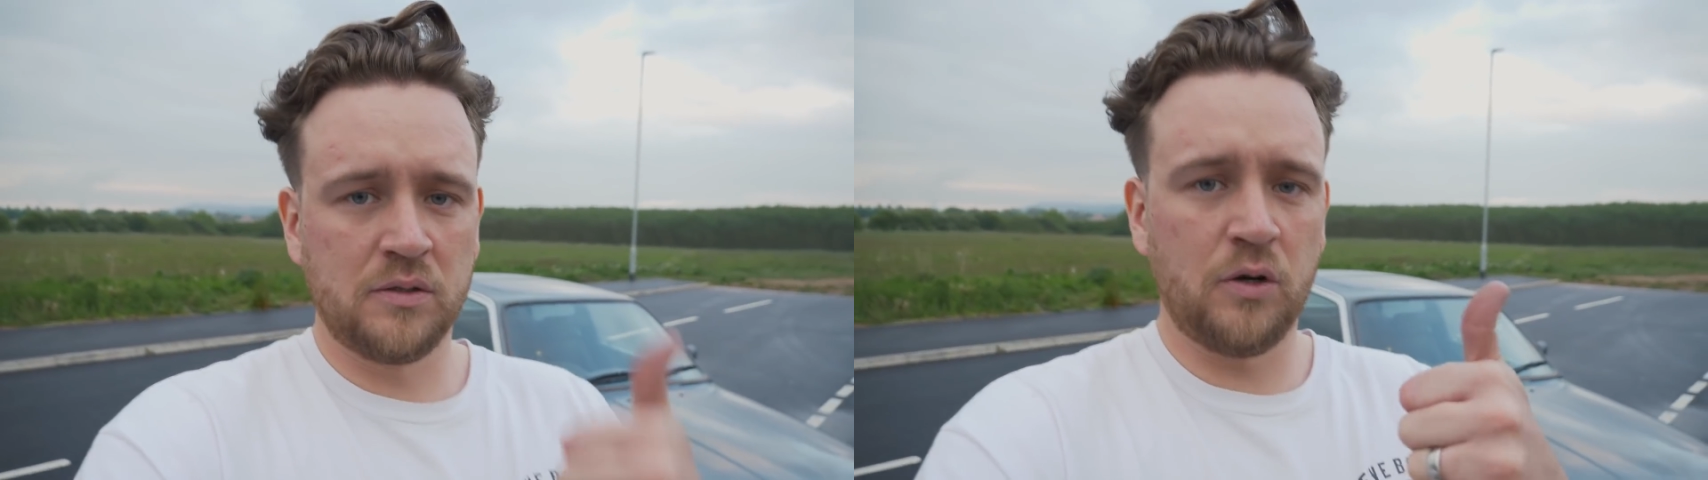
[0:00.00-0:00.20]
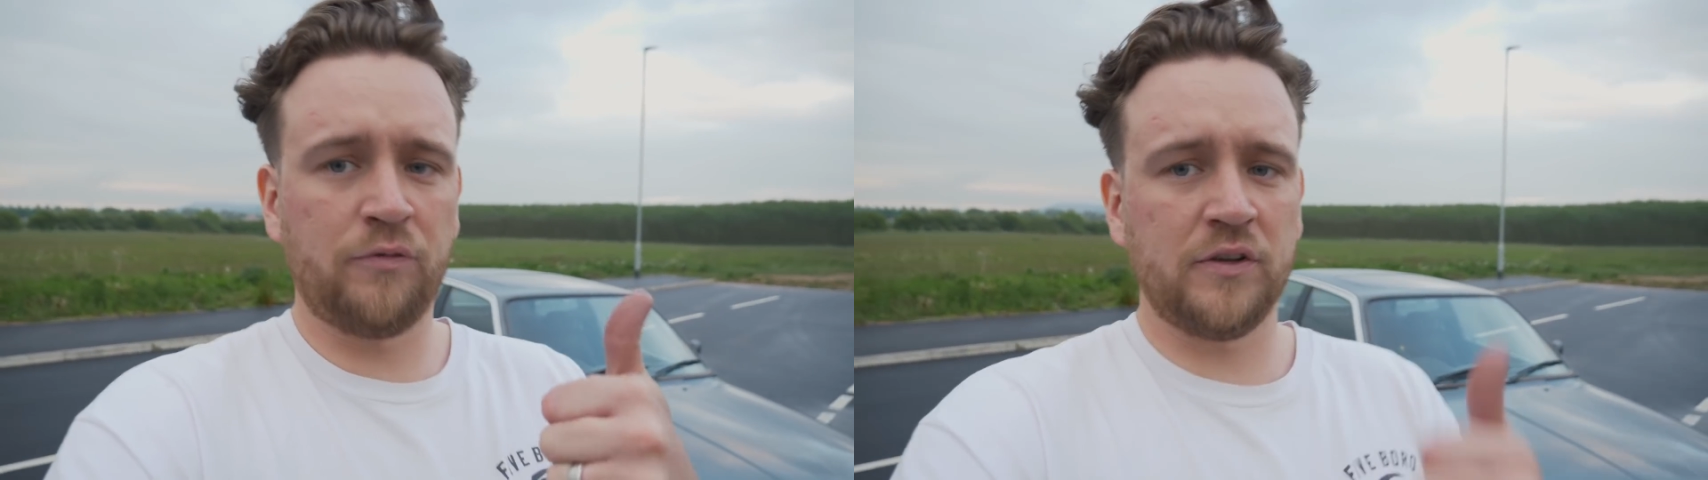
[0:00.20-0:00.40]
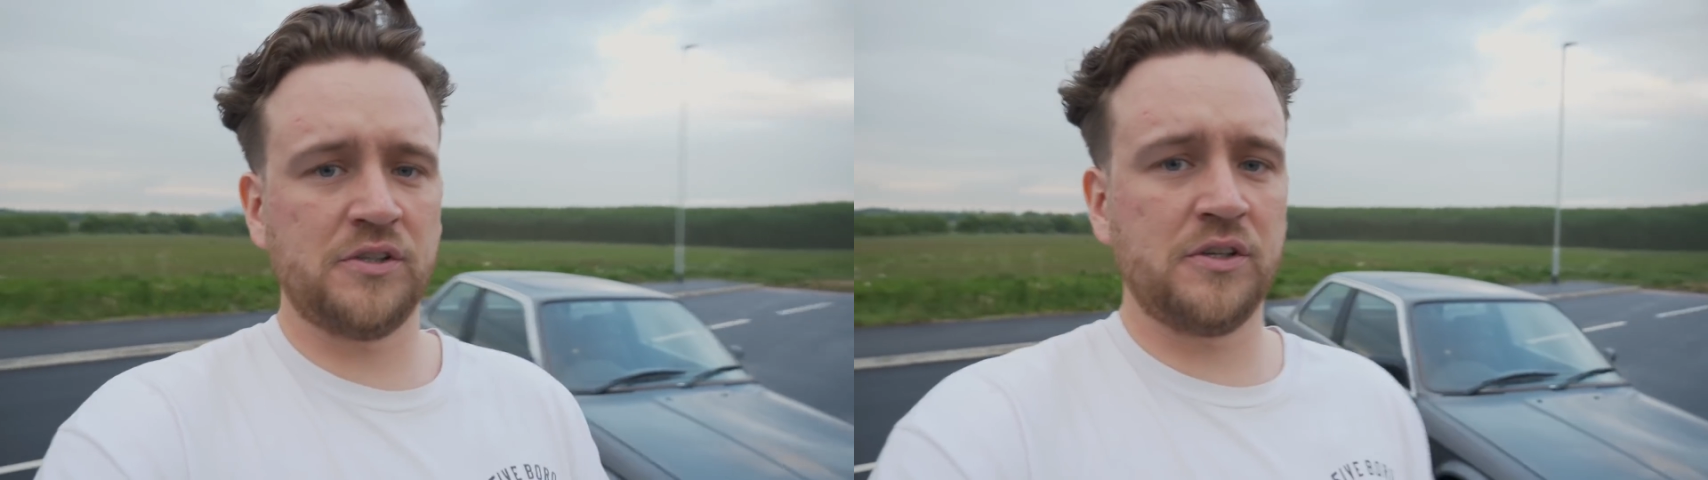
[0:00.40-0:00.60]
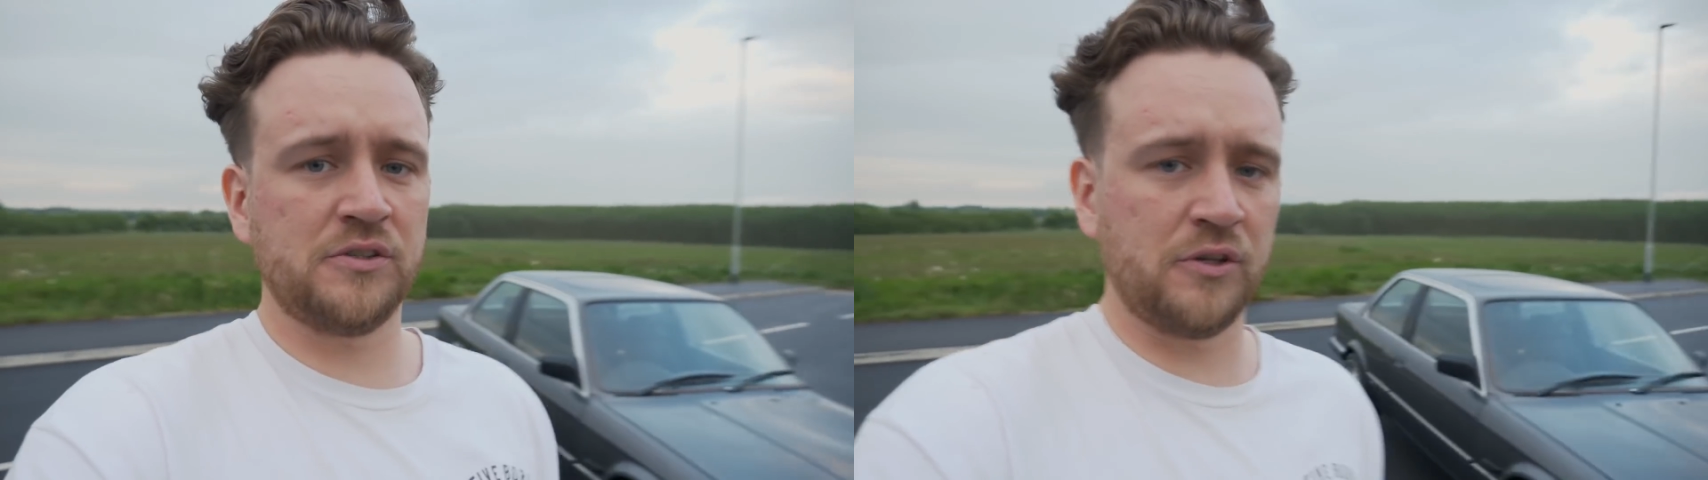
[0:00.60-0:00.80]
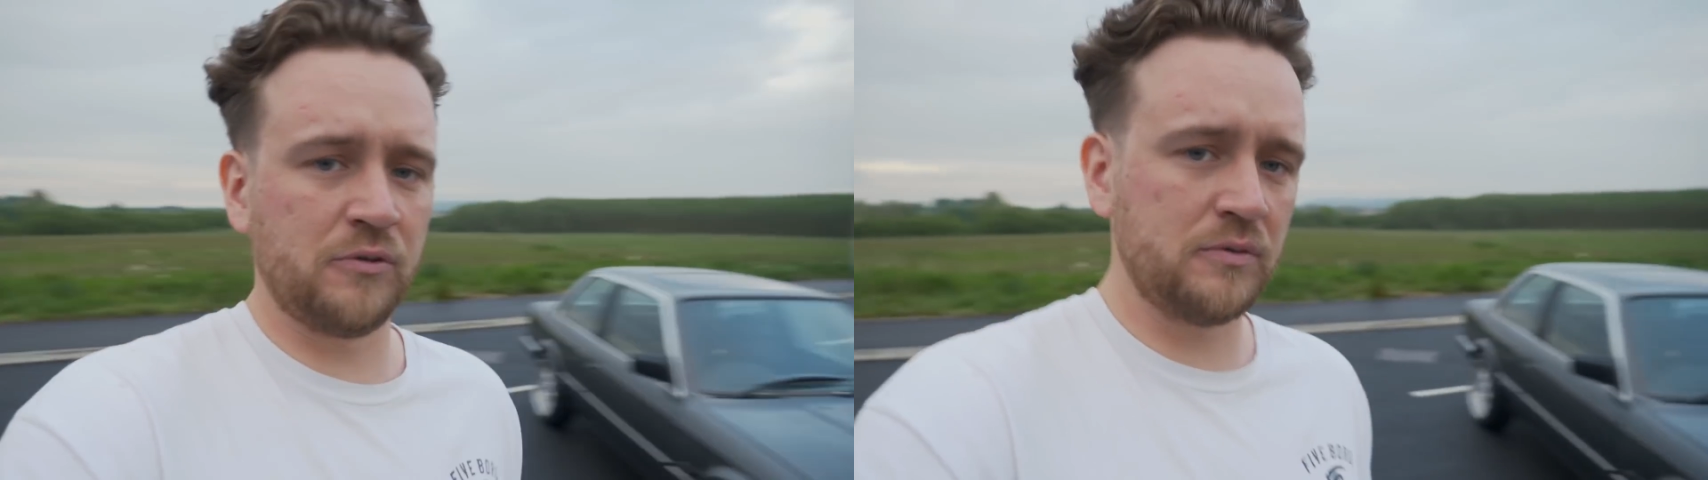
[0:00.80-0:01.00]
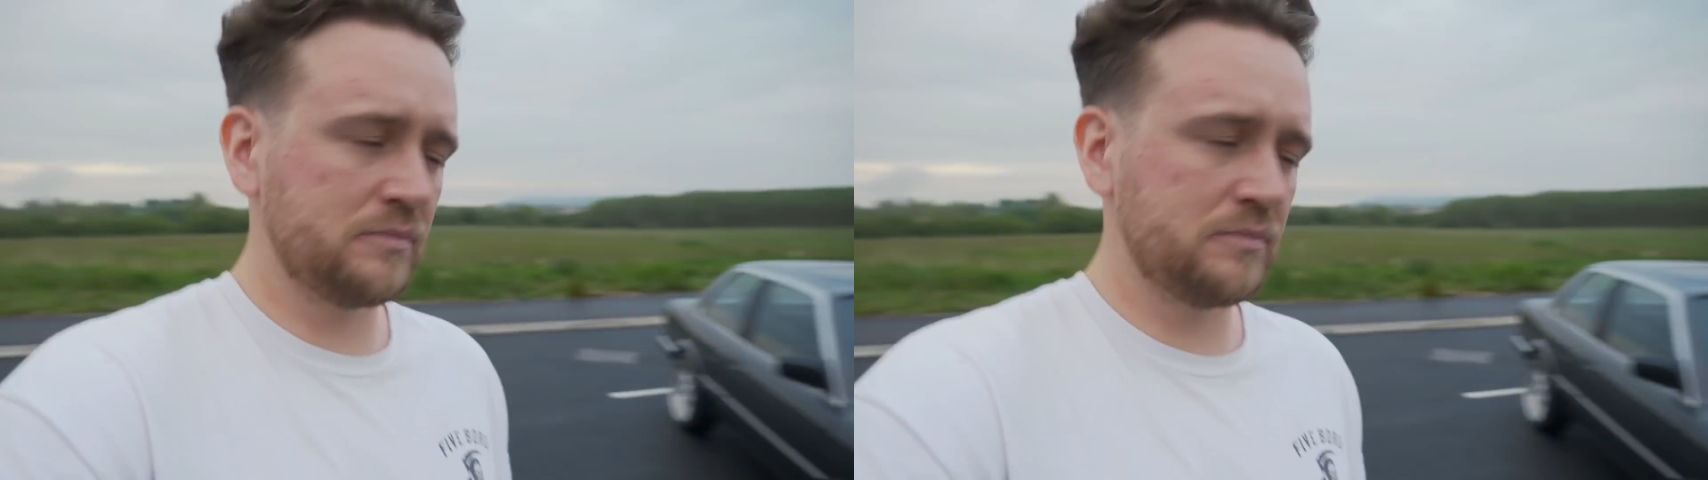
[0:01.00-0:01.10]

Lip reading: hopefully see you soon.